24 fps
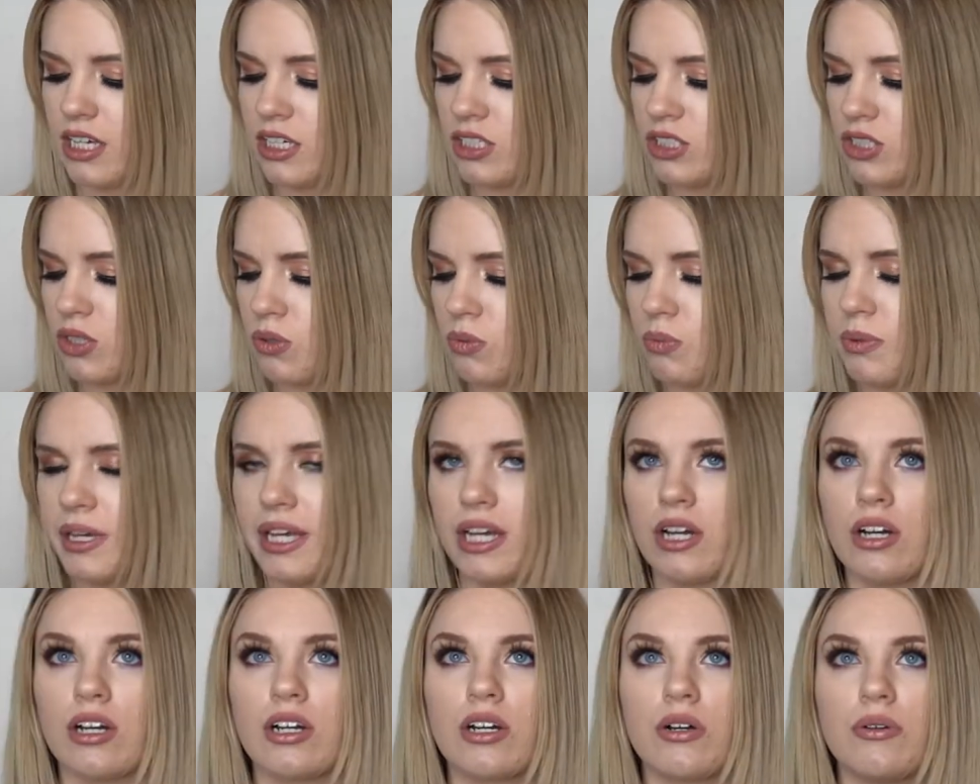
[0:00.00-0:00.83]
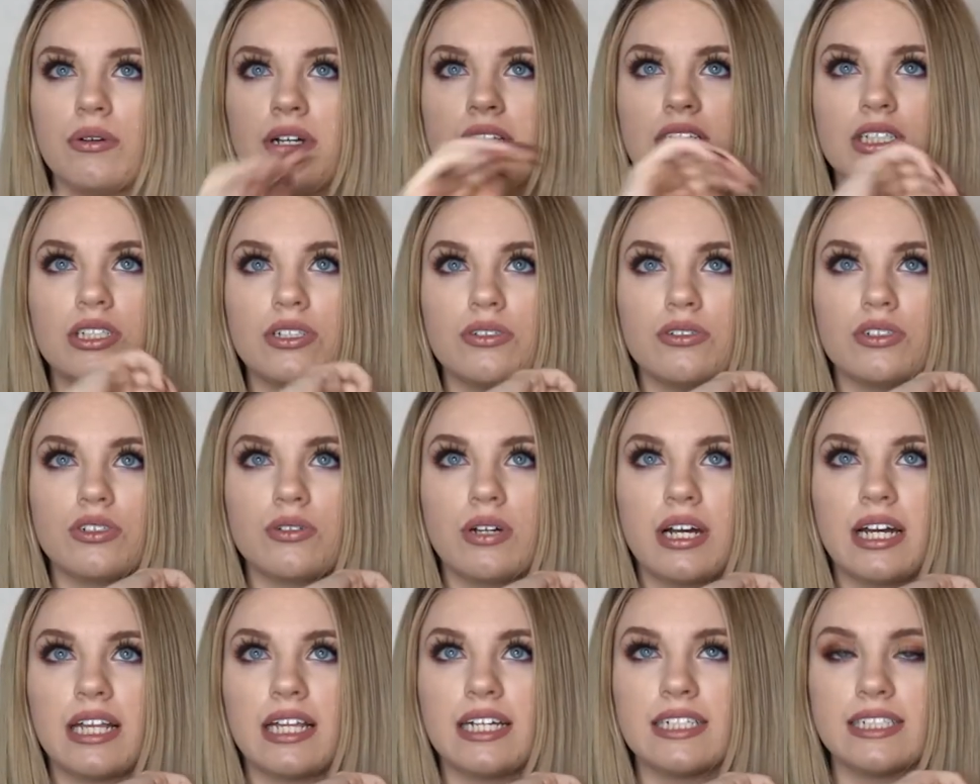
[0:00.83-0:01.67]
So we are going to
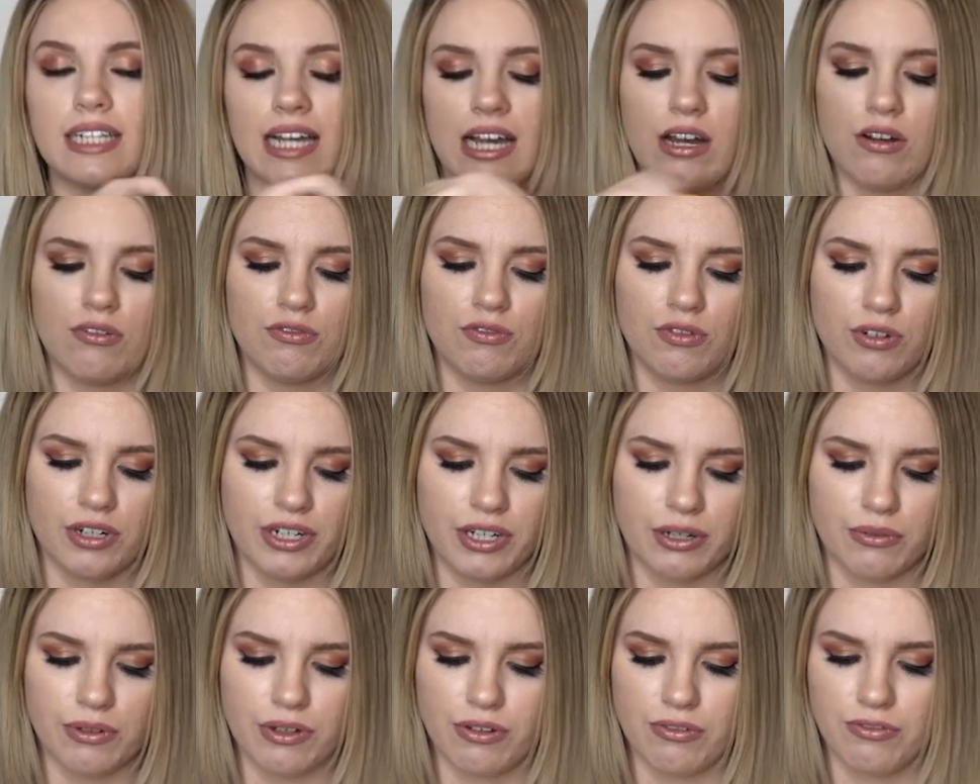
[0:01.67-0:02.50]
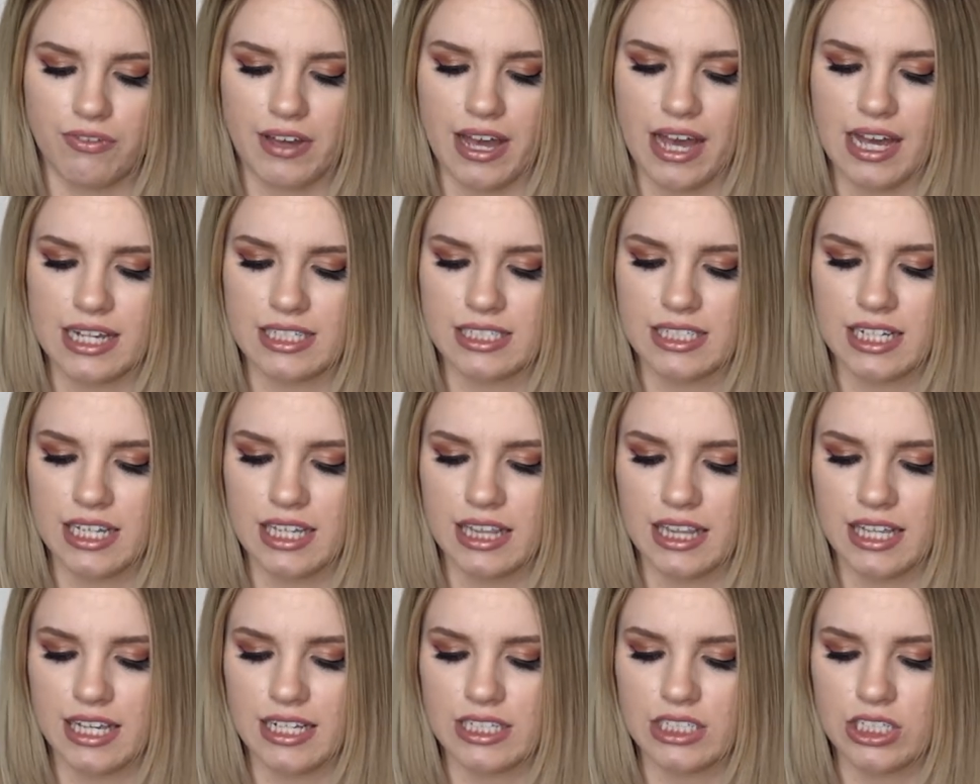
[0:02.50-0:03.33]
try this out for you real fast.
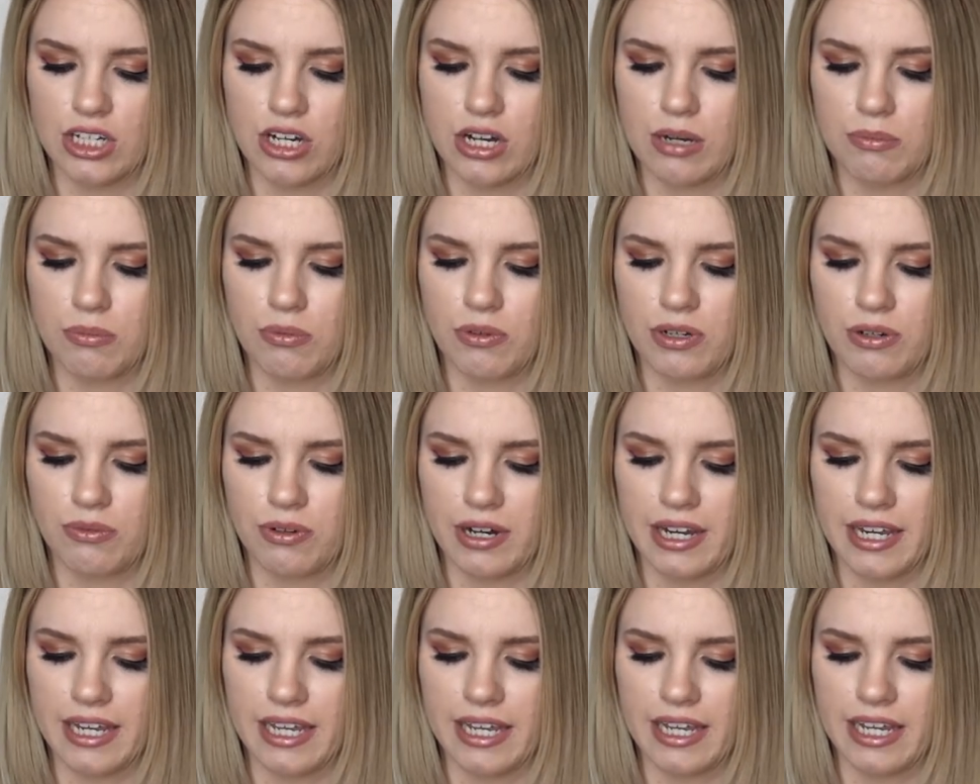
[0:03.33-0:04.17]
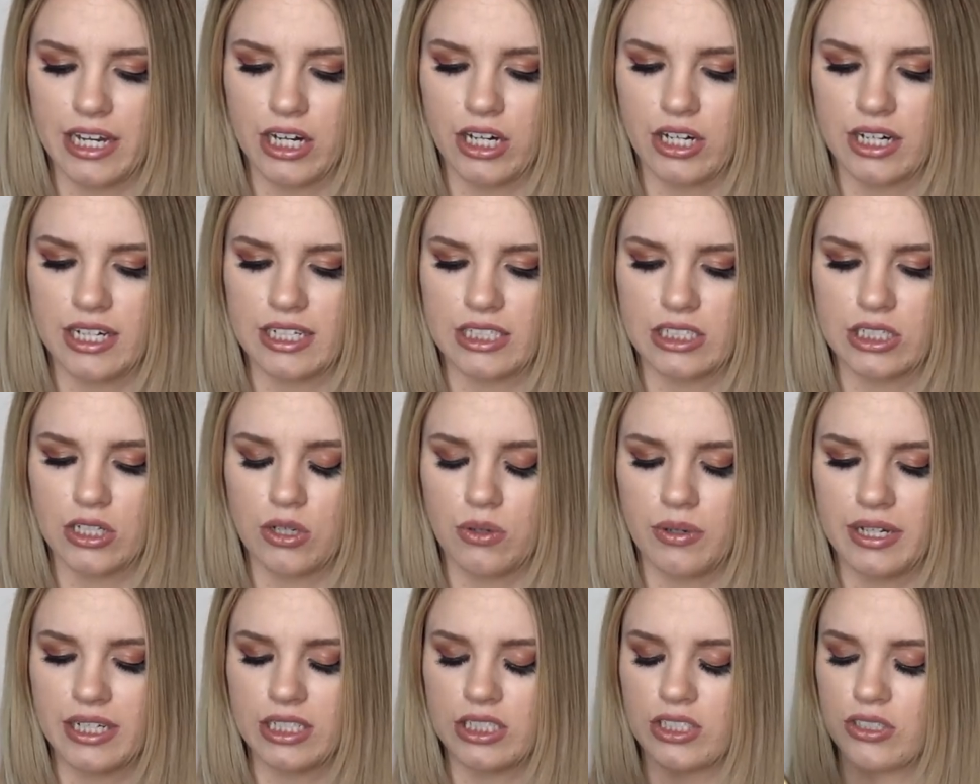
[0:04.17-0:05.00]
The top one right here is
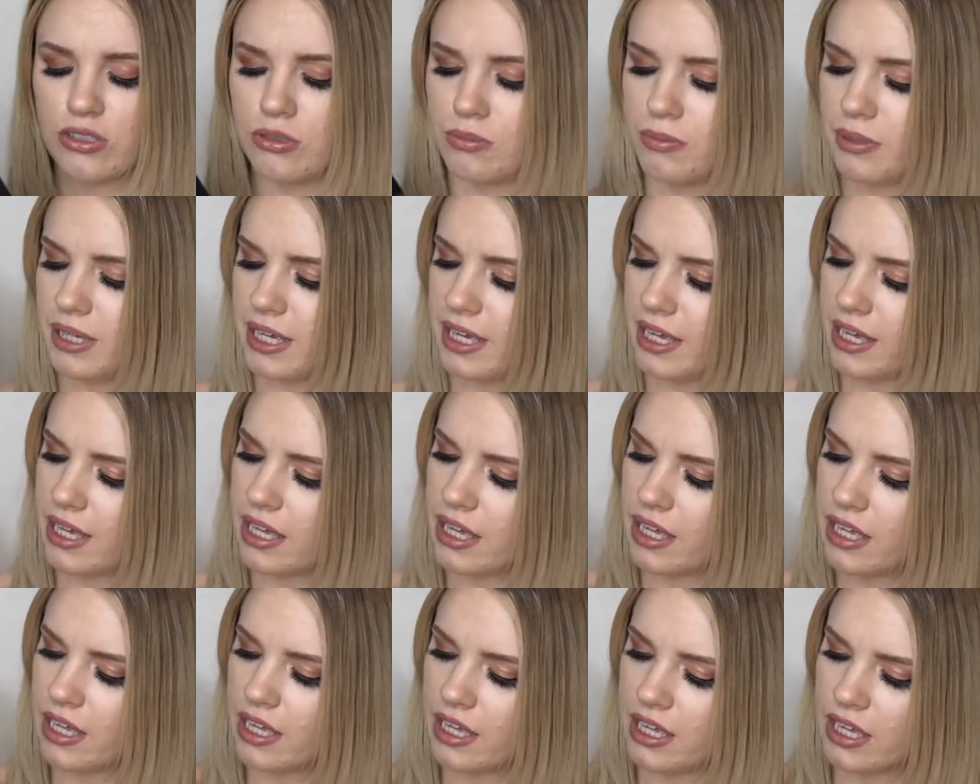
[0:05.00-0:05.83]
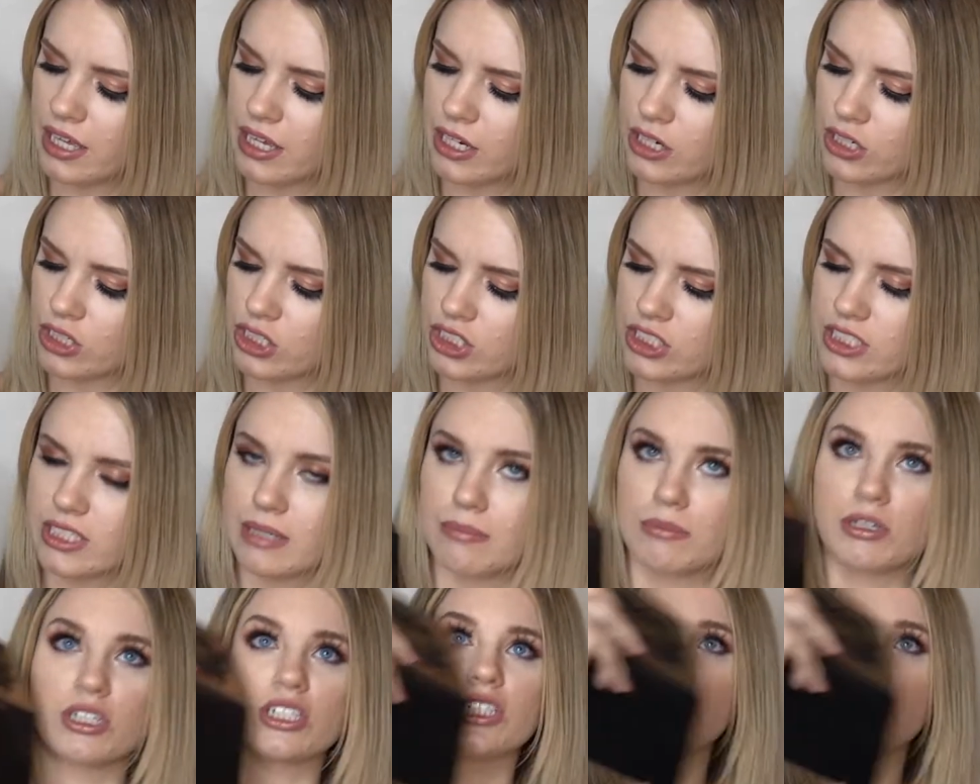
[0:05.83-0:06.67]
going to be your shimmer